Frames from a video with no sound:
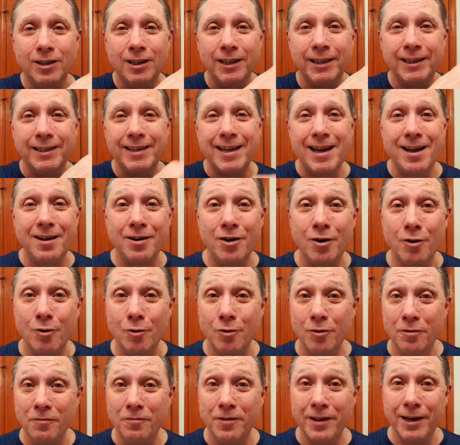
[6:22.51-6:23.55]
Click down here
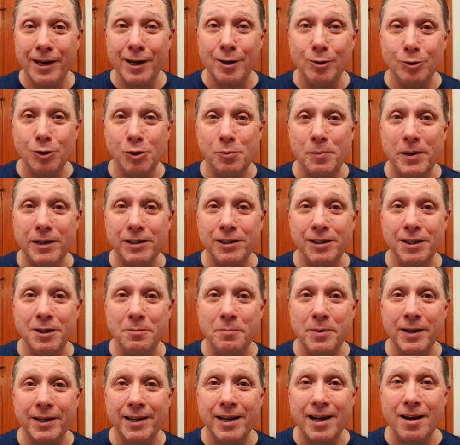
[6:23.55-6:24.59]
on a video specially
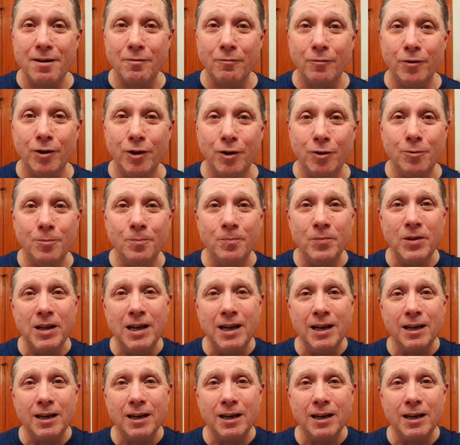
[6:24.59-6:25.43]
picked out for you